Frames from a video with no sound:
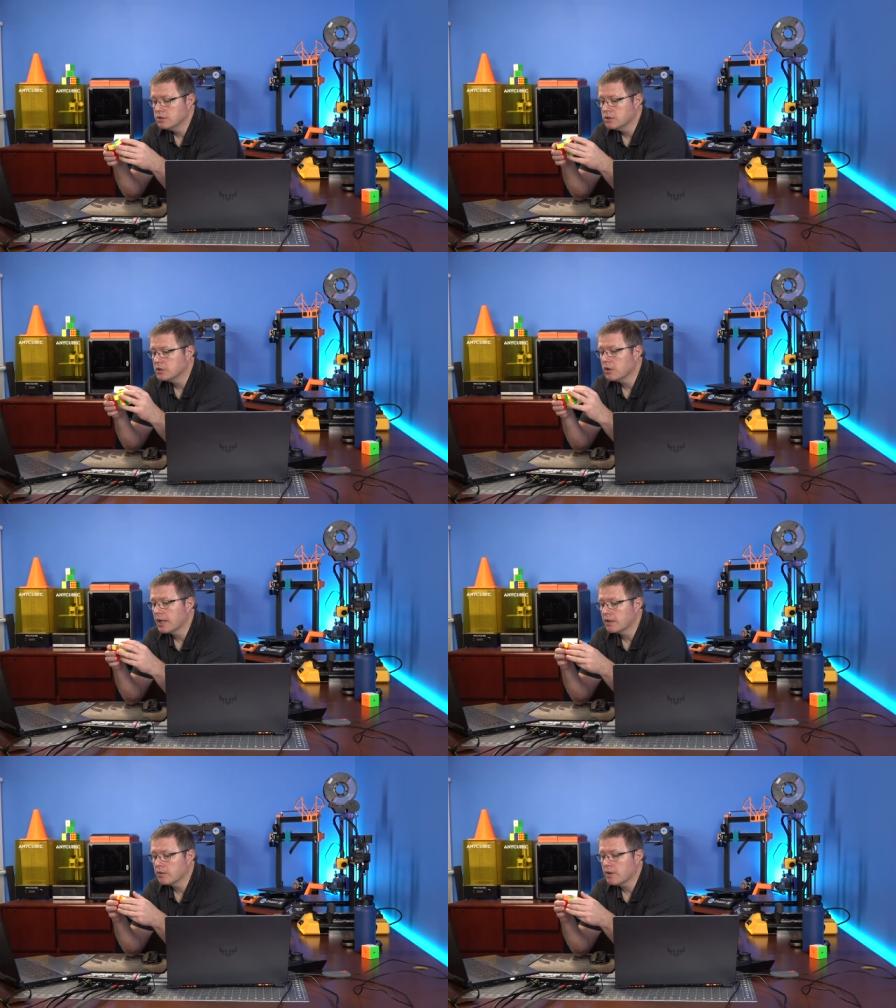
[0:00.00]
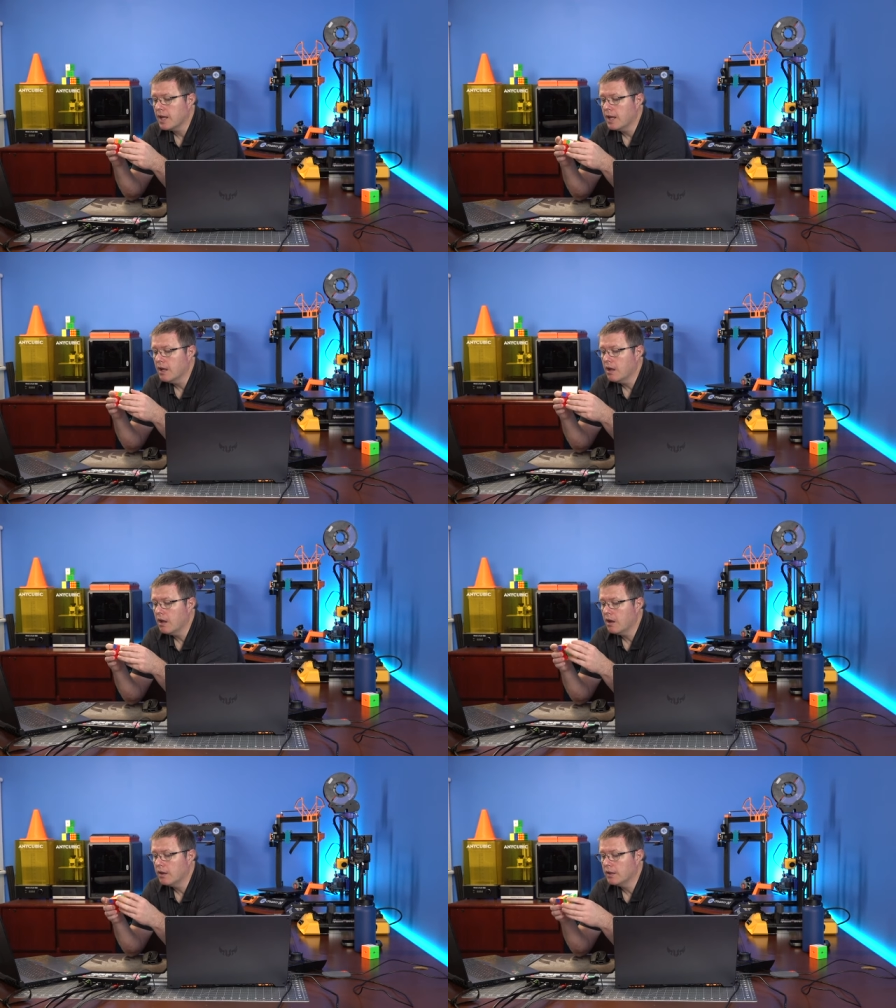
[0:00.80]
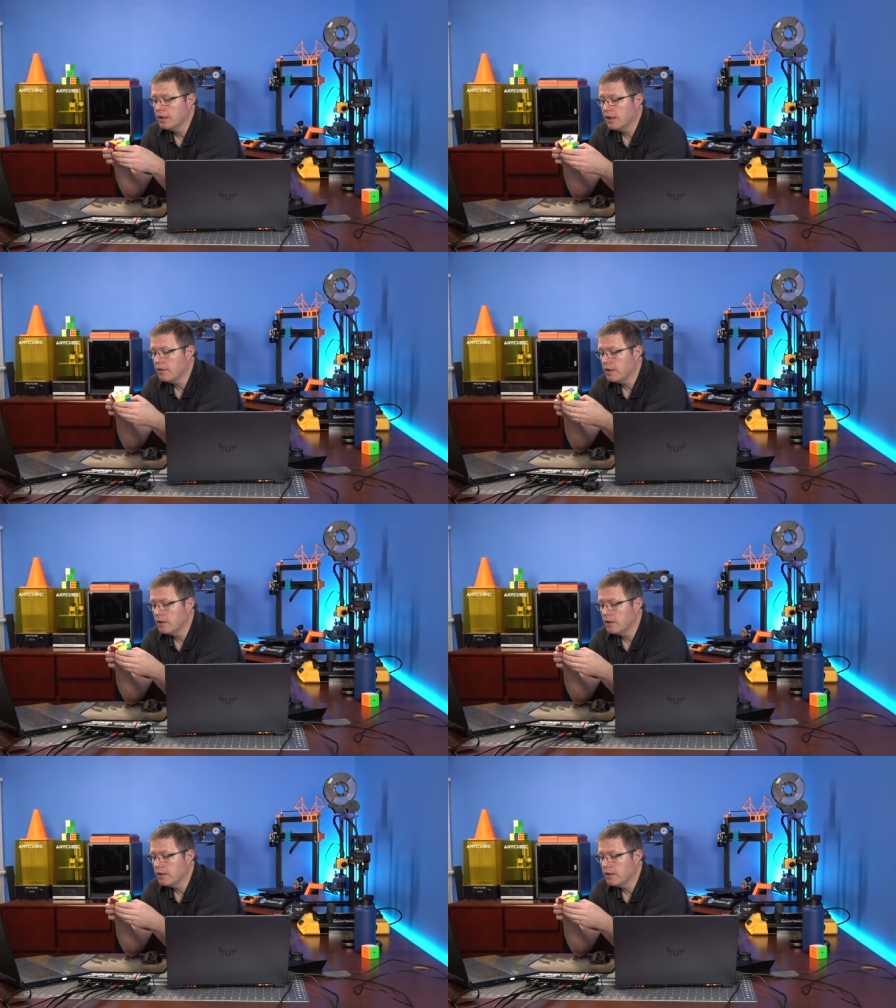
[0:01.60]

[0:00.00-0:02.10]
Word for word: So I could do that, and